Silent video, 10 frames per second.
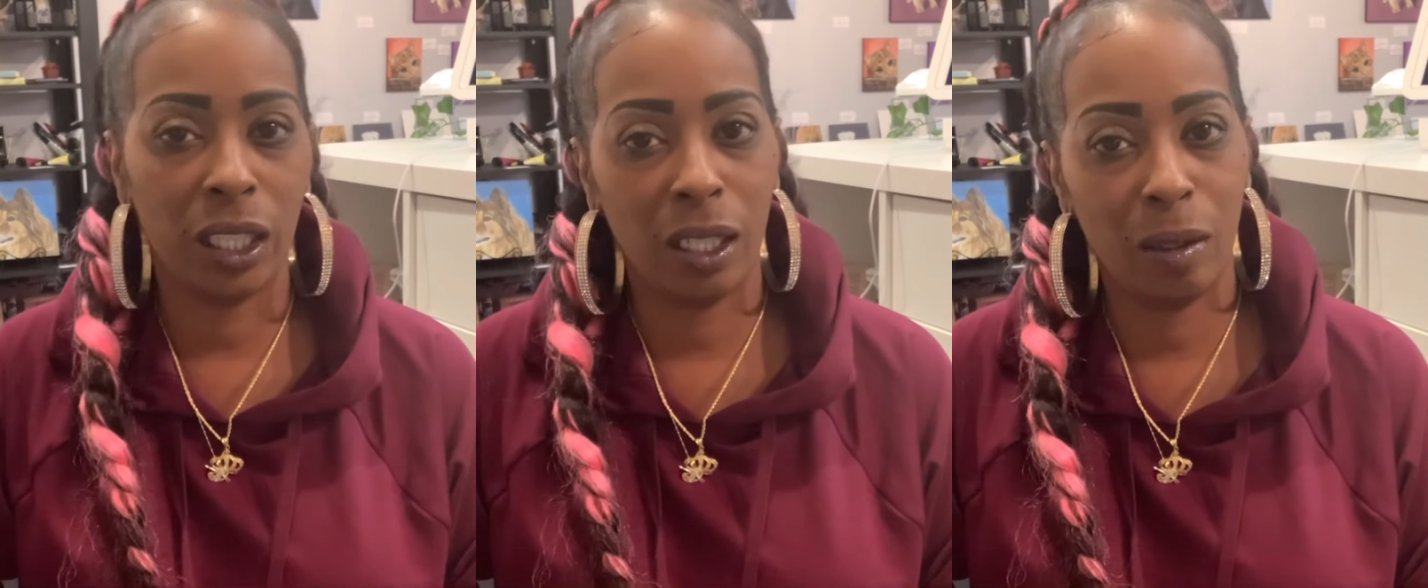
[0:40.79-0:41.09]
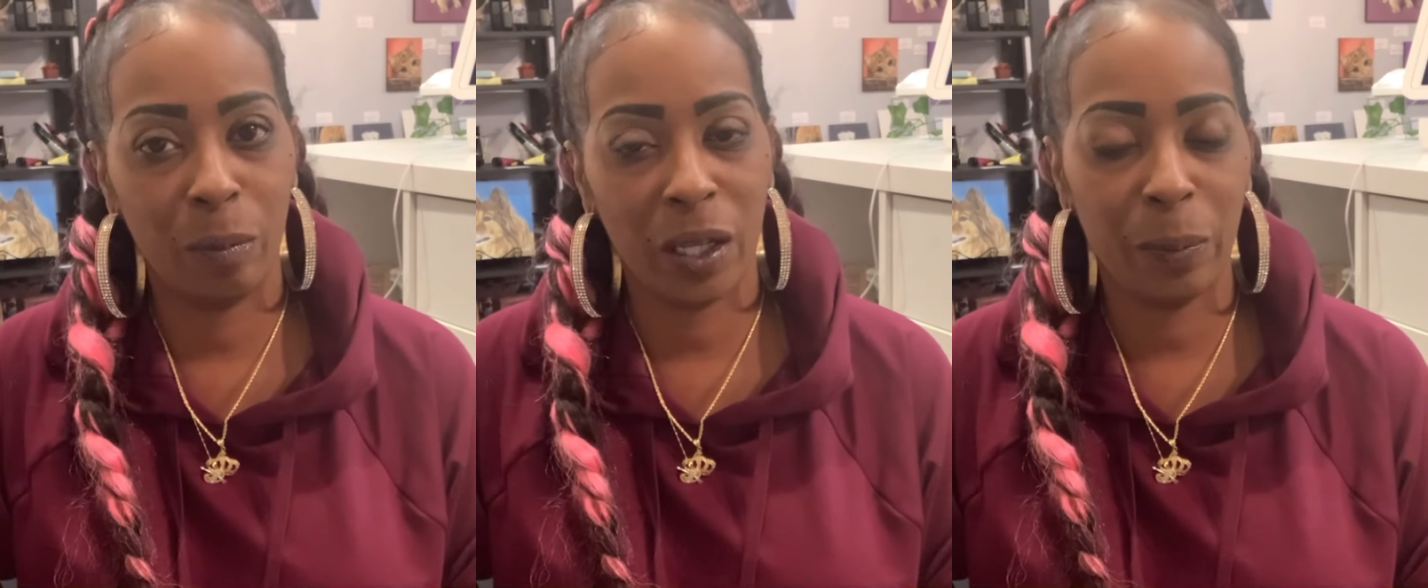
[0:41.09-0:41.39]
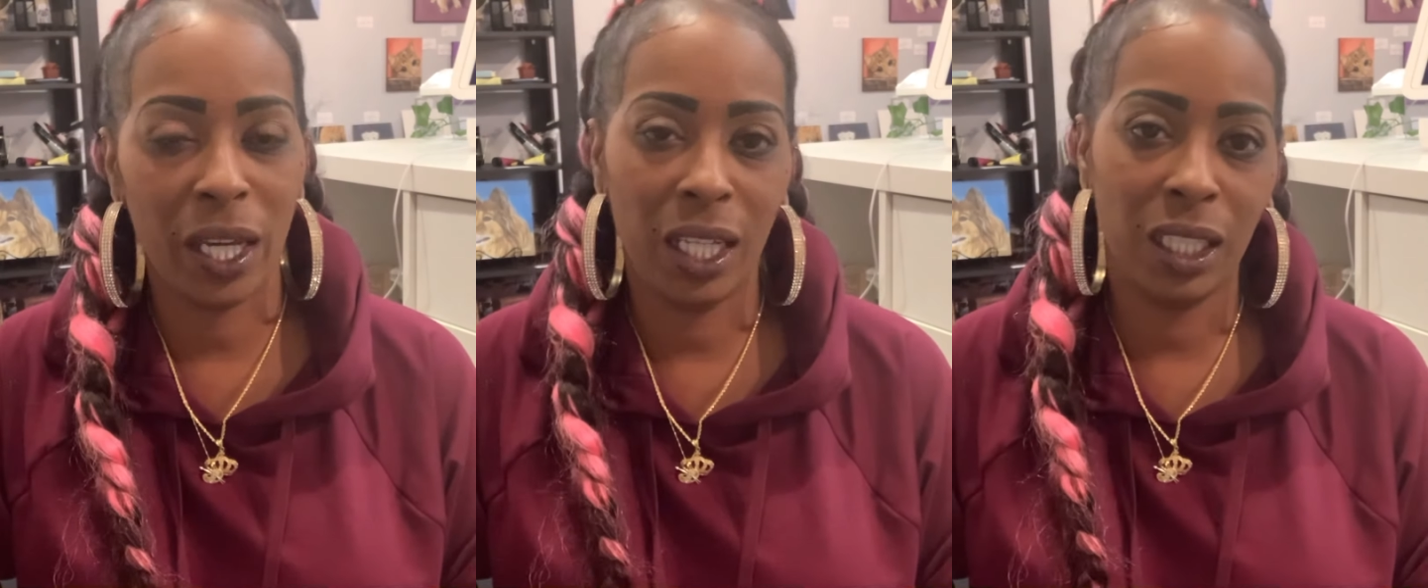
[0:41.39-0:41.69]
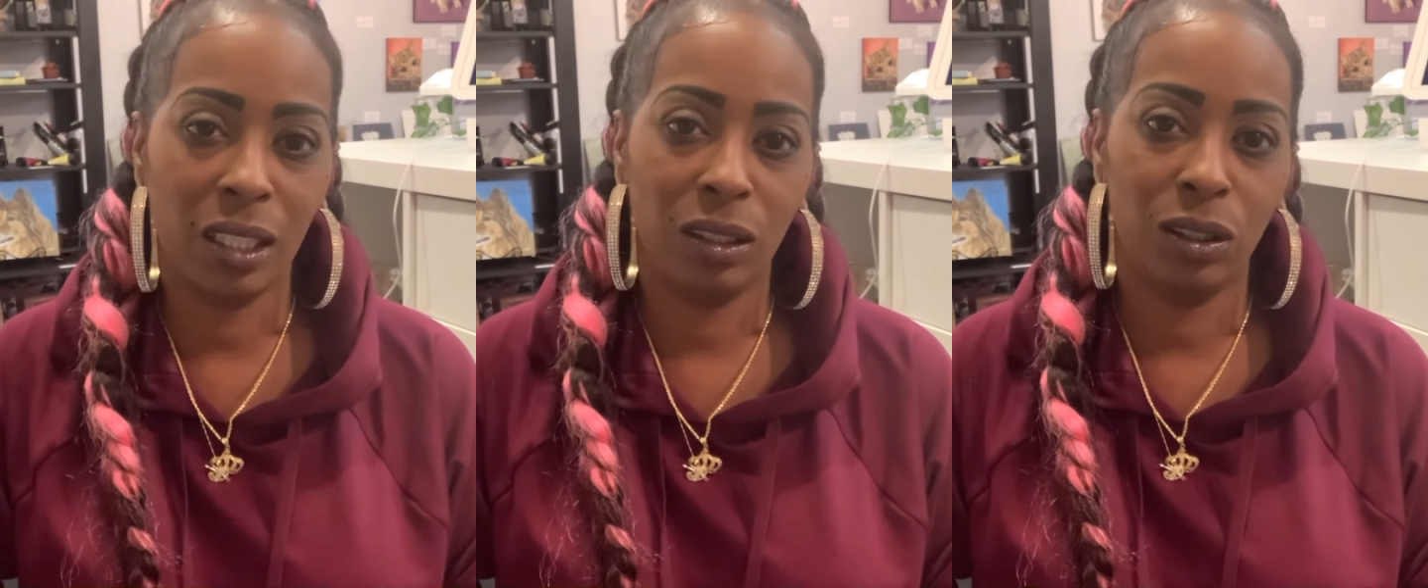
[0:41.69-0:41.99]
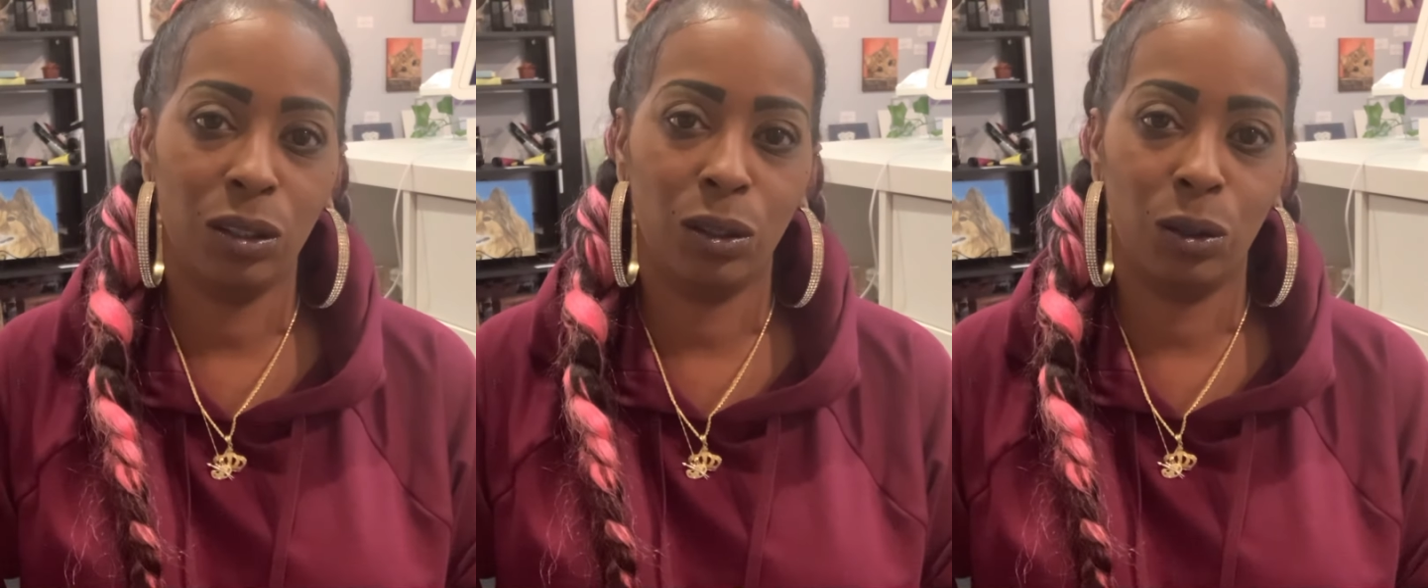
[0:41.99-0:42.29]
um, a painting
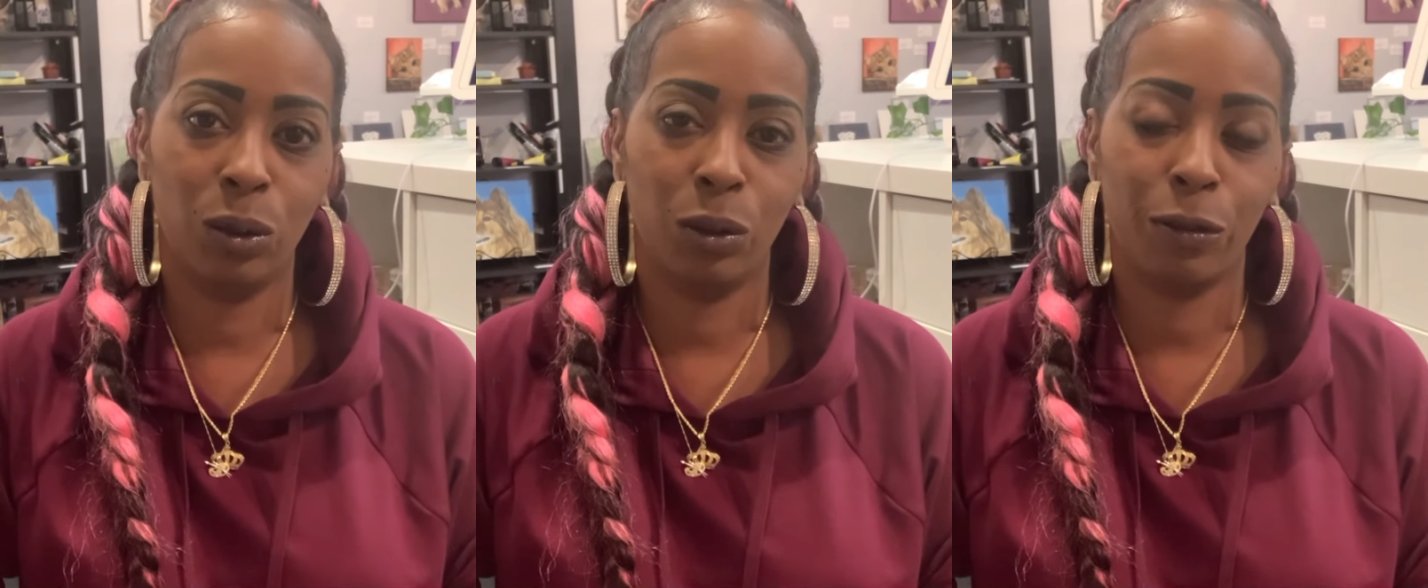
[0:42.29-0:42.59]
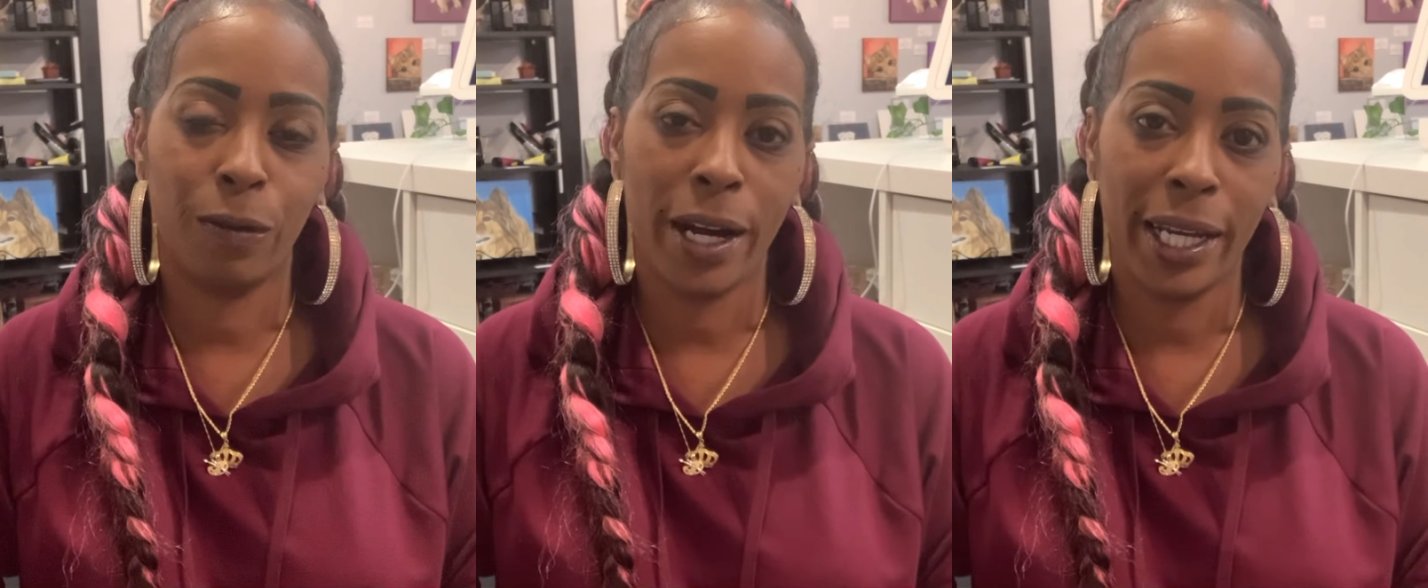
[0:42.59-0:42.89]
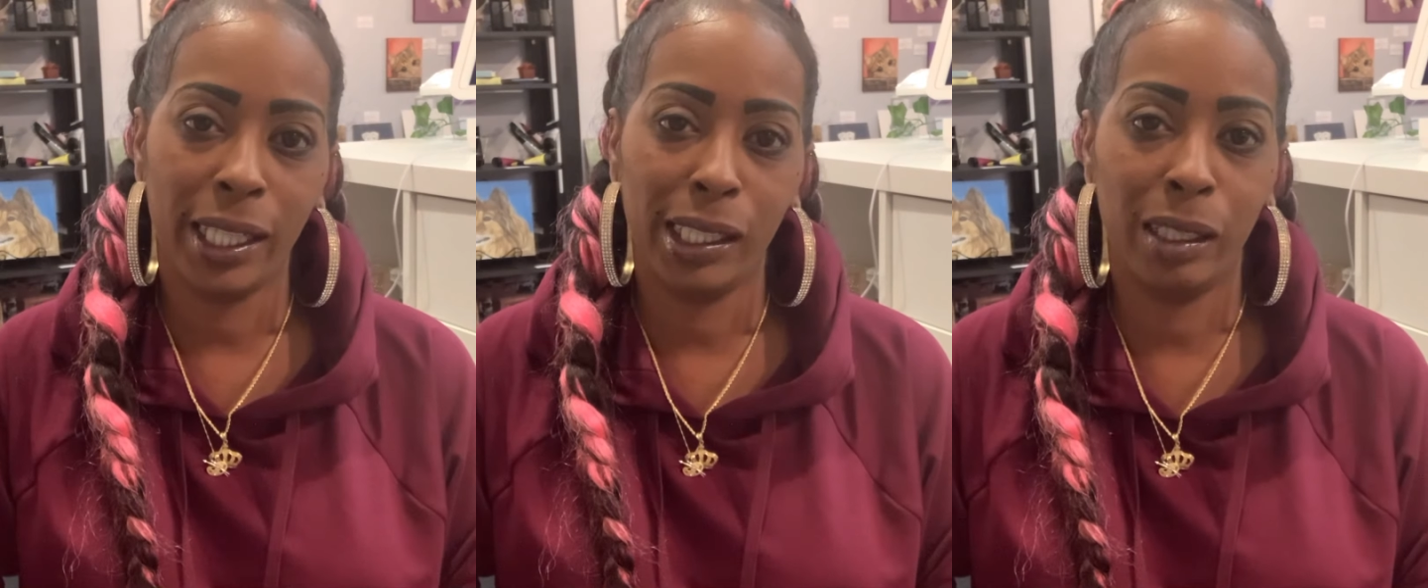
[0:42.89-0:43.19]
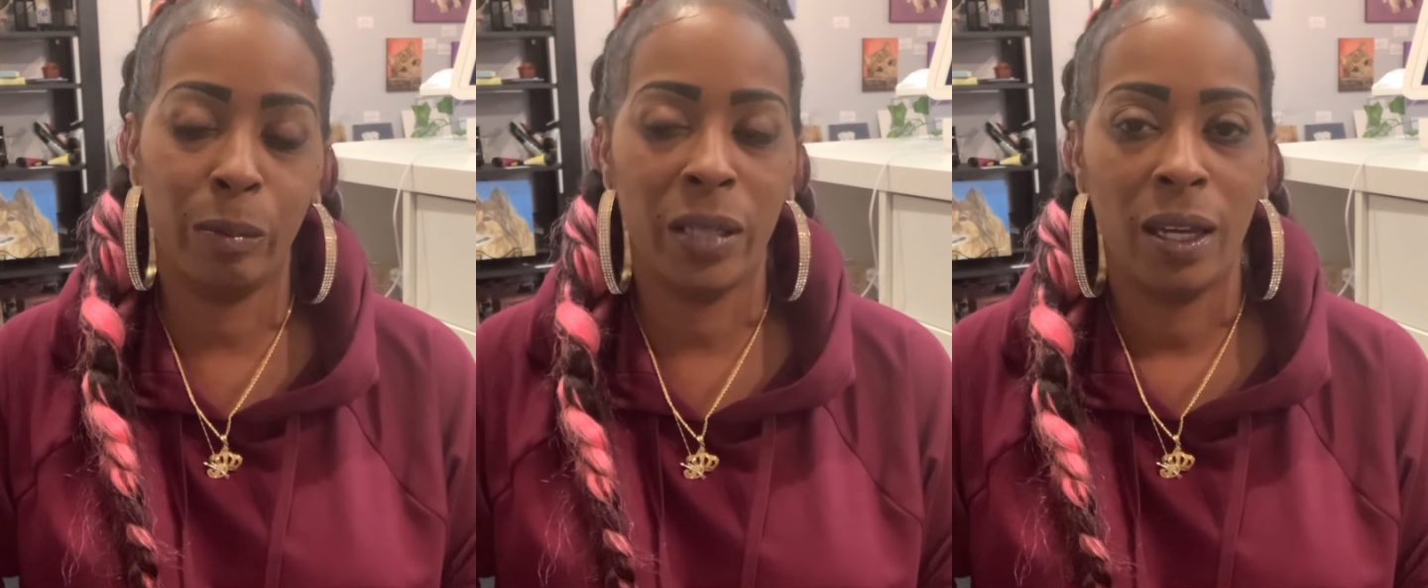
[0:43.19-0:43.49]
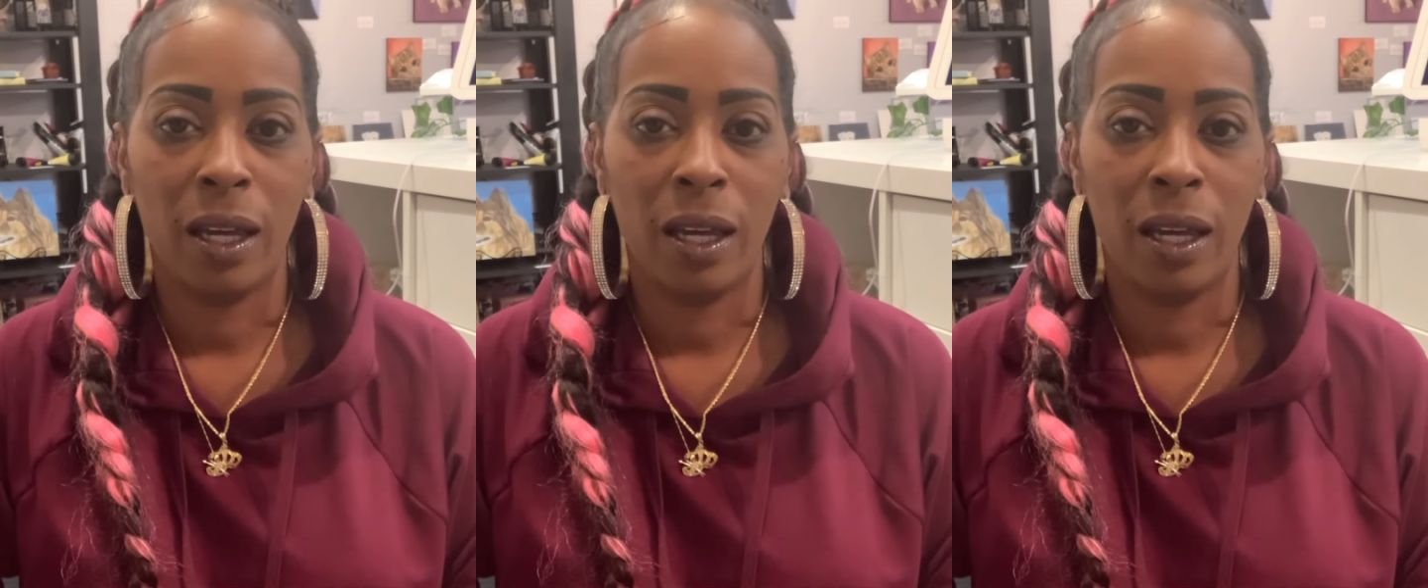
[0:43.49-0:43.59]
to frame,